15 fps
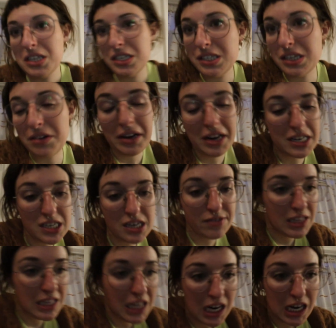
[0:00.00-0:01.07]
So I got to
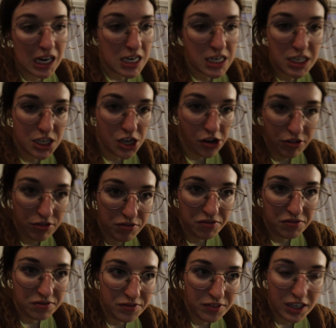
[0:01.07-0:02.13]
everything that I needed to do
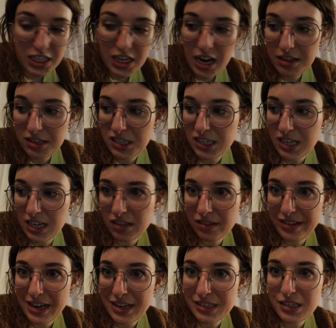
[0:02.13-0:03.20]
for today. This is like the
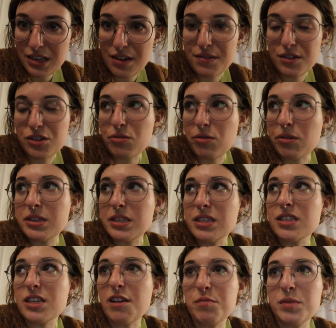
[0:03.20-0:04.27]
last of the drawers and
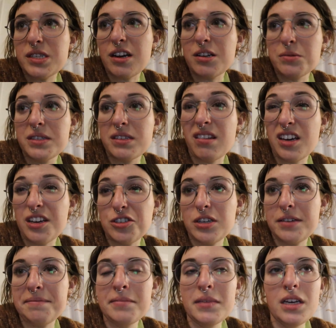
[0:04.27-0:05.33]
stuff besides what's in the
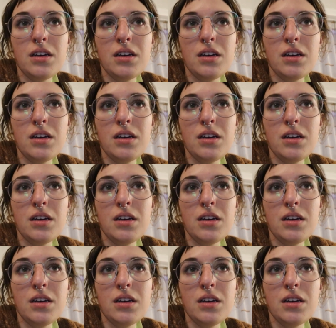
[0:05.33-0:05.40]
kitchen.